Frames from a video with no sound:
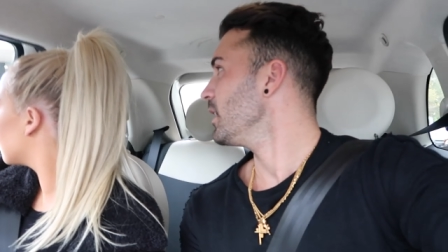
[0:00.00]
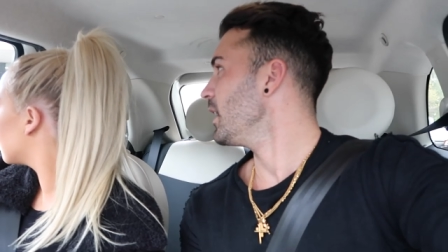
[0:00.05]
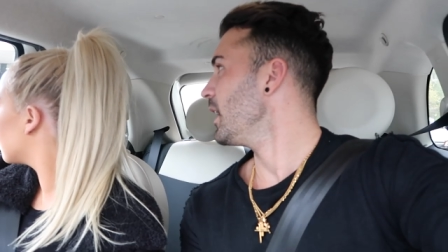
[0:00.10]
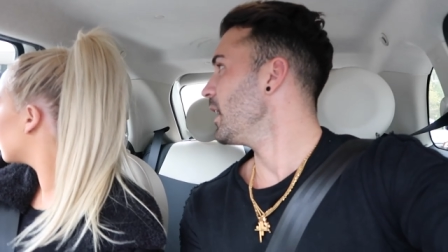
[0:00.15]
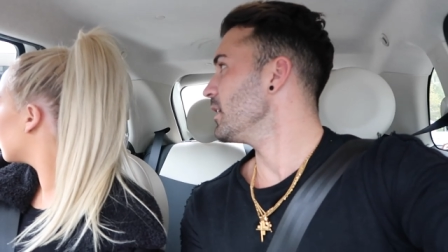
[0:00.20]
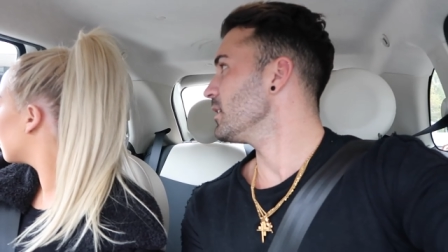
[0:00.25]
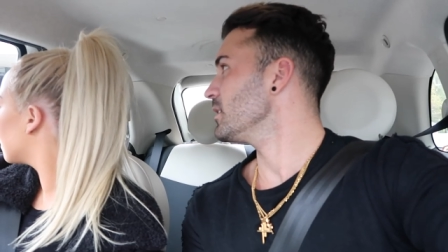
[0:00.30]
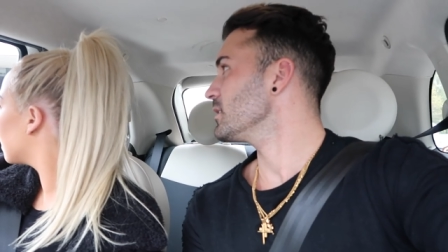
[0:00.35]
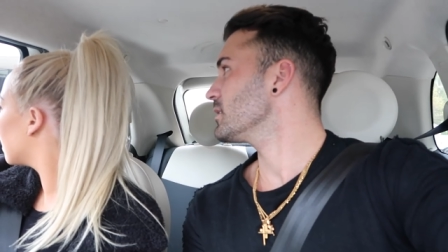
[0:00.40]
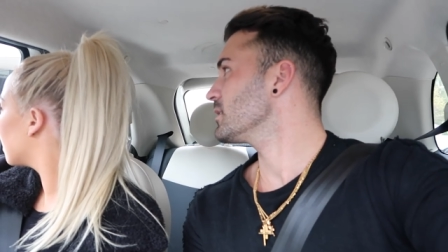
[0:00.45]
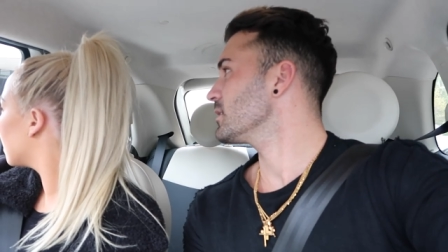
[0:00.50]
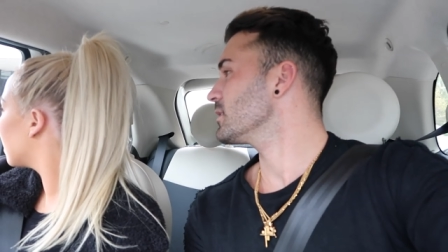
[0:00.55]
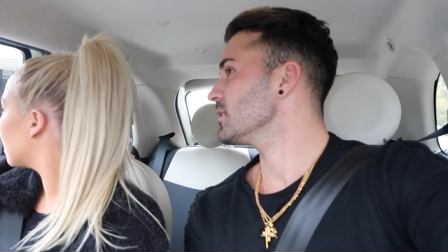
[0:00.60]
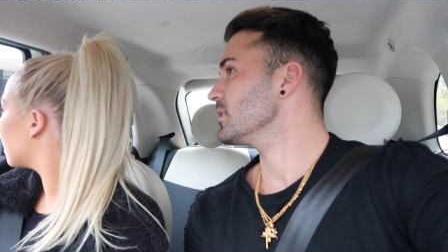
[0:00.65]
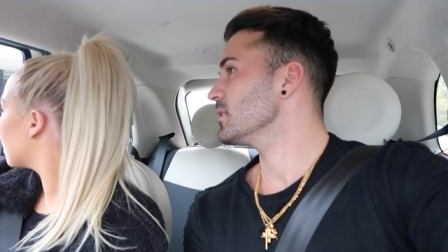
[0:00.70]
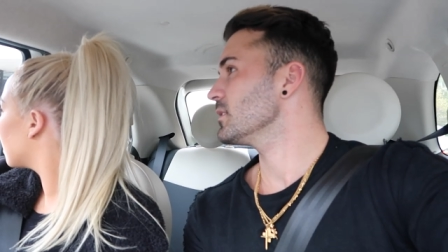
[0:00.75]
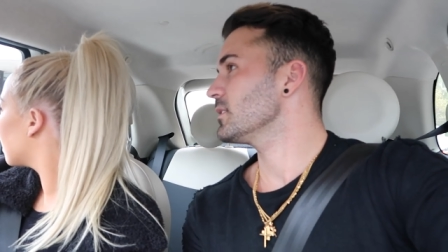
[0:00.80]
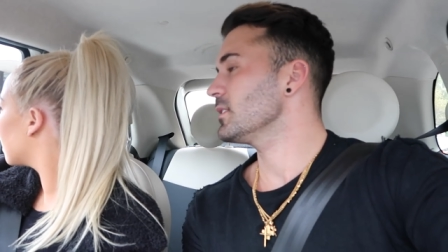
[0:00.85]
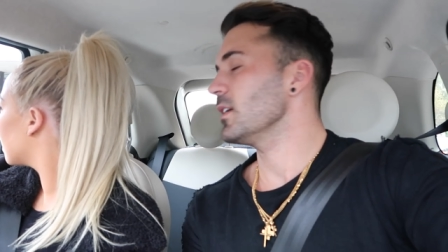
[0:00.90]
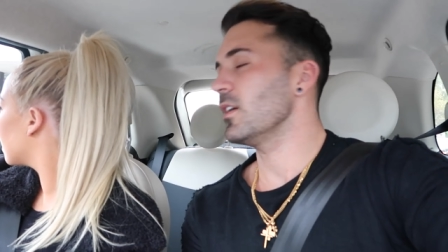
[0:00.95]
and it just
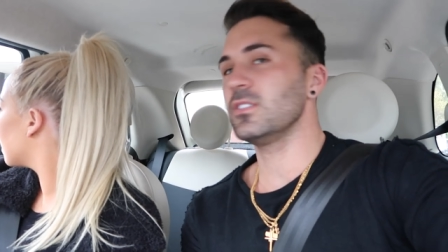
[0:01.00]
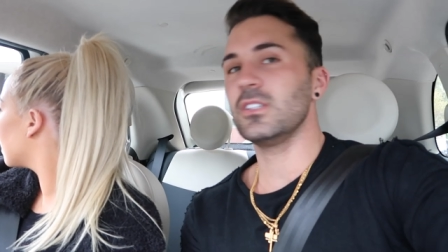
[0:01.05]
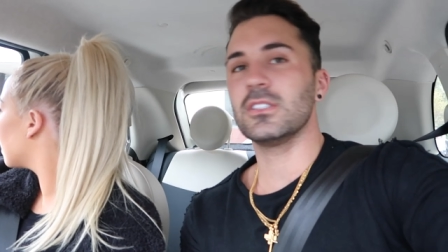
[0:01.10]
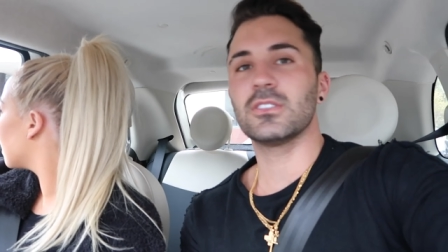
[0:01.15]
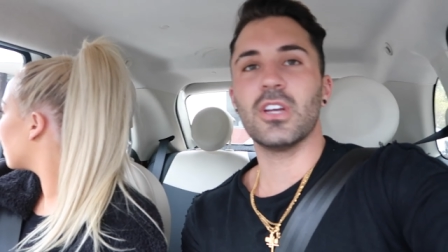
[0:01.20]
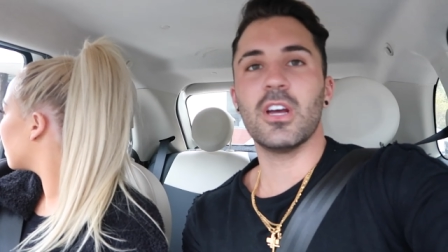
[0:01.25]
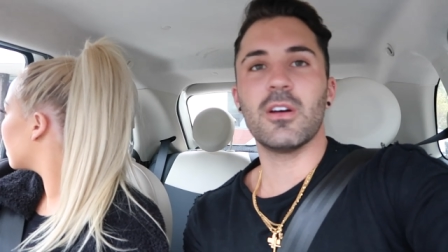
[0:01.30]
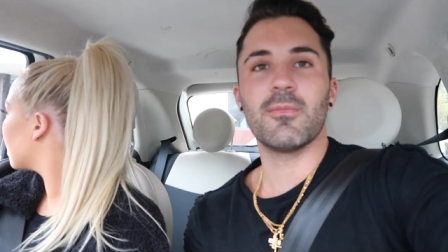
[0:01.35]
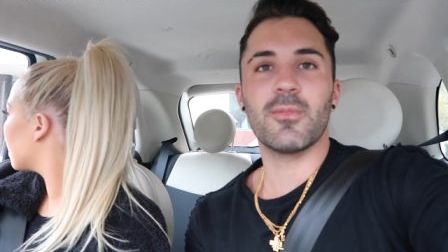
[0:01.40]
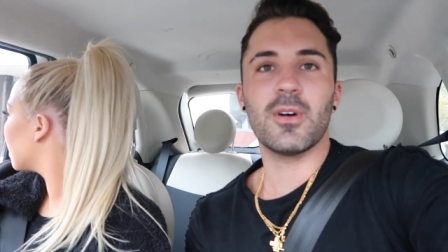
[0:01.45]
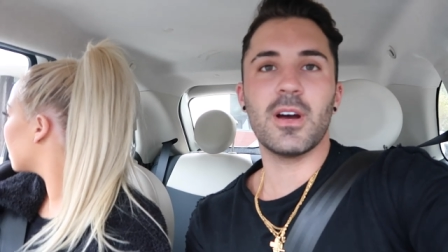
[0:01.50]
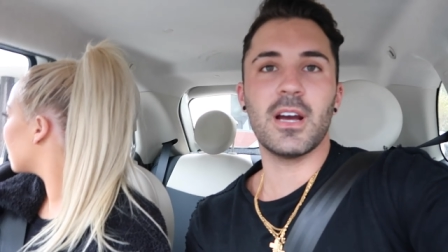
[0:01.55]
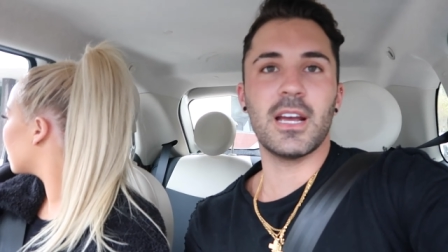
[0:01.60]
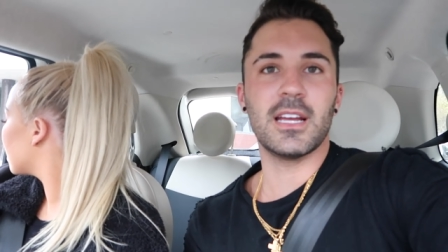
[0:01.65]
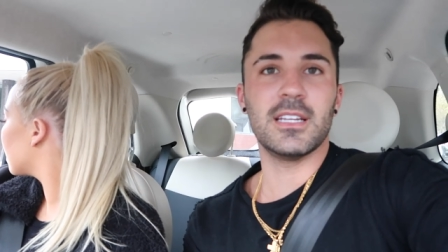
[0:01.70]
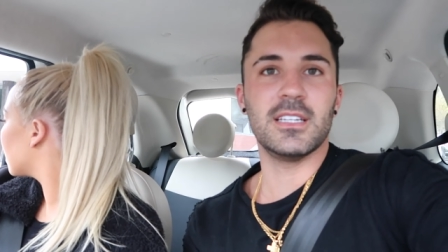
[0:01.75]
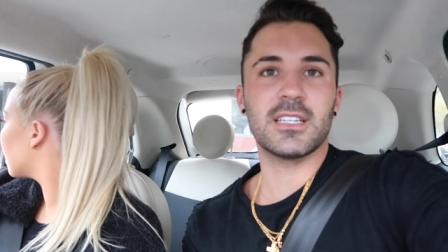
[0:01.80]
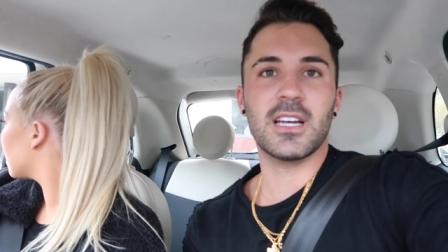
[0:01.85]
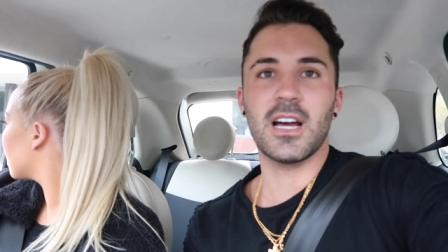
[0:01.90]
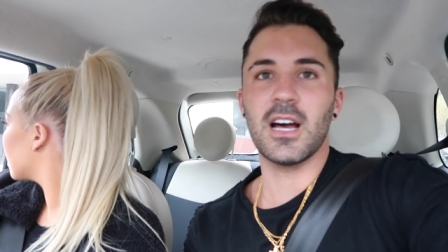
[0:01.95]
tells you to turn
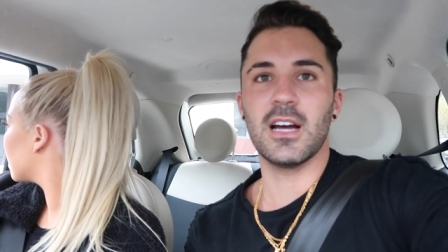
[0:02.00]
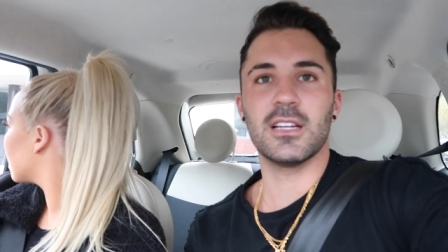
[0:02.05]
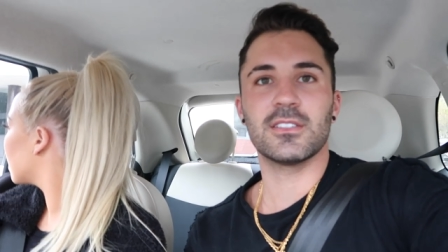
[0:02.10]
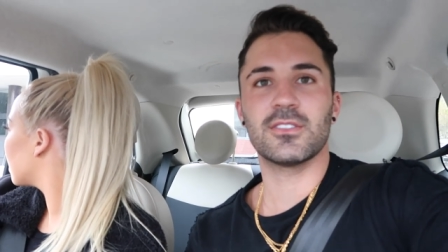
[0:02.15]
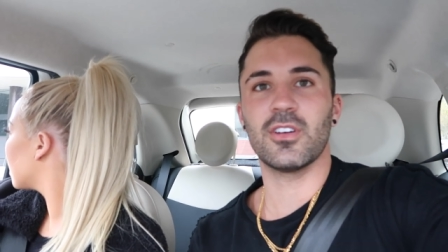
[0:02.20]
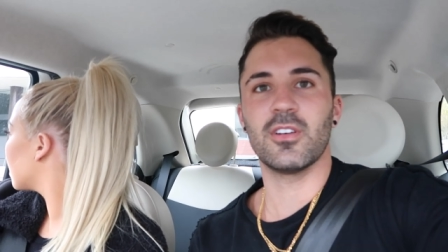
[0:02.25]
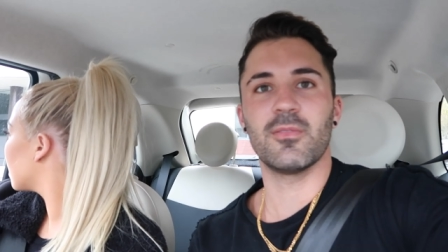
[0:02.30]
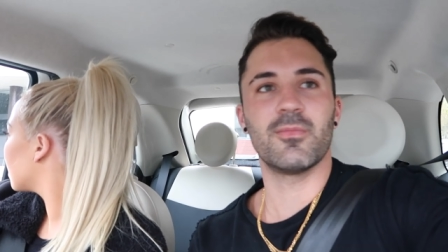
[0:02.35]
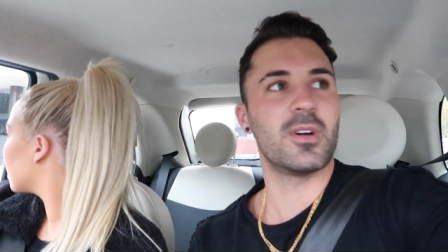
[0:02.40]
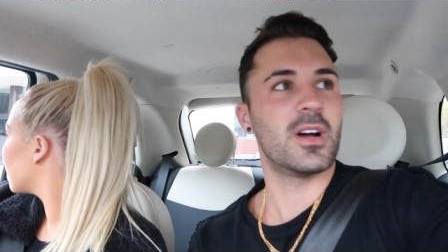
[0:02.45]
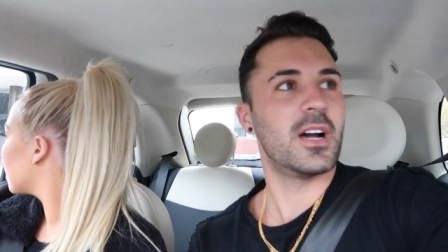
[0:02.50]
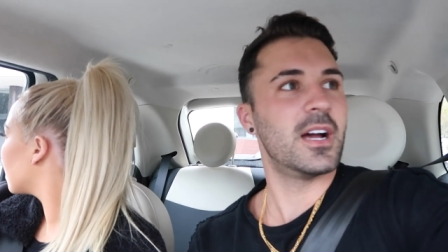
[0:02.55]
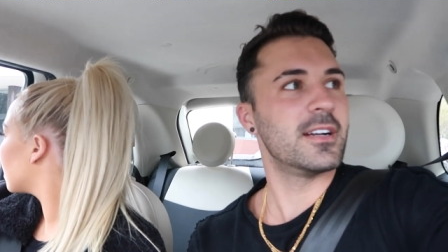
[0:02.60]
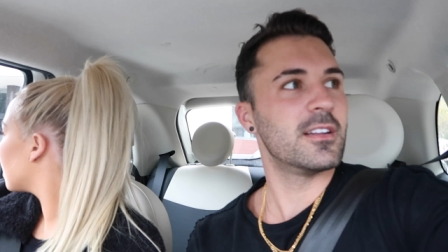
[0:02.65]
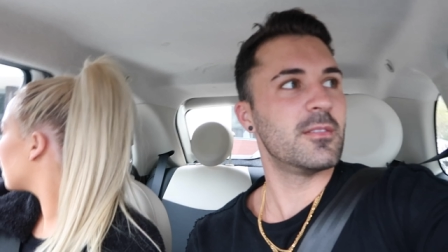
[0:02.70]
right and you can't turn right.